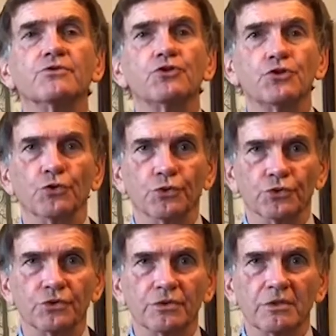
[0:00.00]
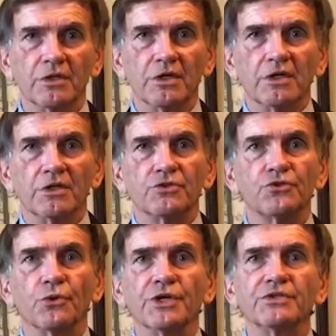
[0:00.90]
choose.
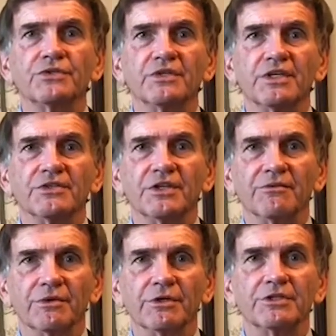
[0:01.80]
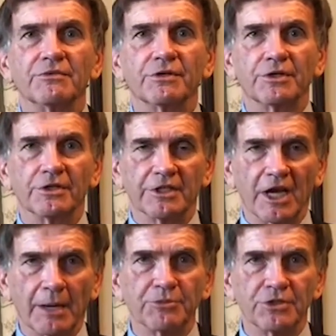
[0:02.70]
Choice is a very difficult
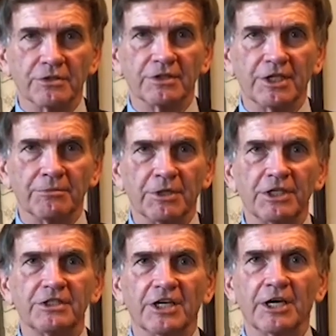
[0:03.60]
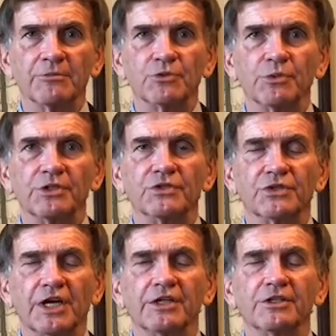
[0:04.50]
option, and many times we
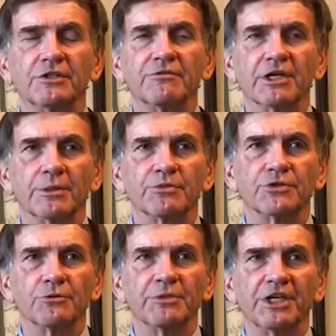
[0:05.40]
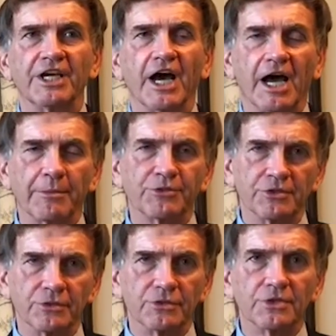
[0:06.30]
decide to develop so many
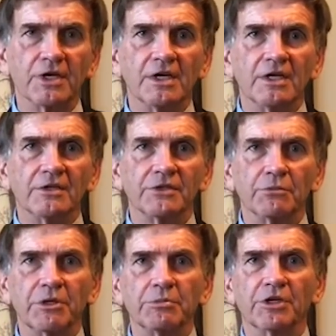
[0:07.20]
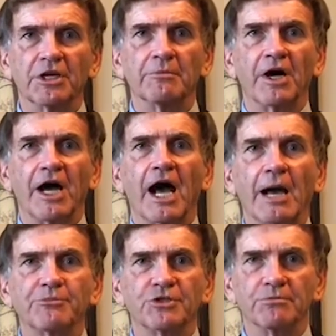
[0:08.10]
options that we become
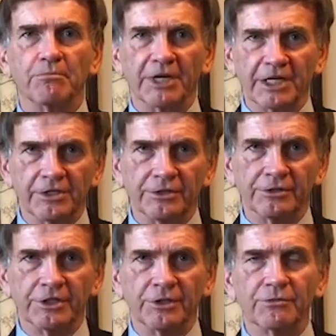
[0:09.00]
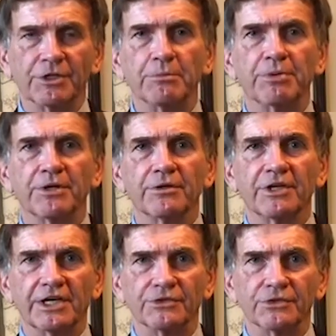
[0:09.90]
option bound and it really
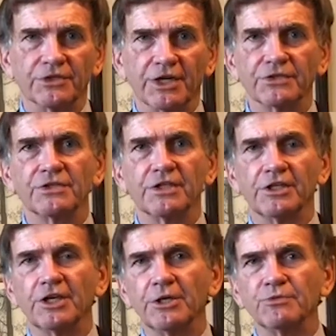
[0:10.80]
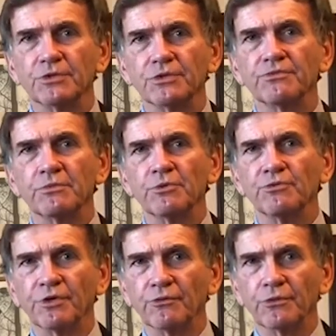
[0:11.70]
paralyzes us and keeps us from
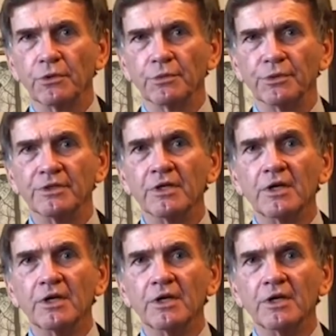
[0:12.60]
moving forward,